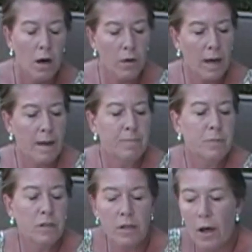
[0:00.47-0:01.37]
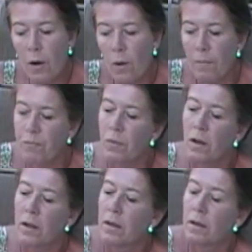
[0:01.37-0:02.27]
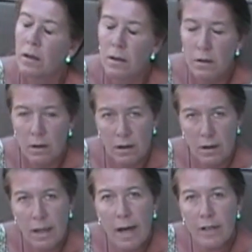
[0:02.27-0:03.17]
Okay, so the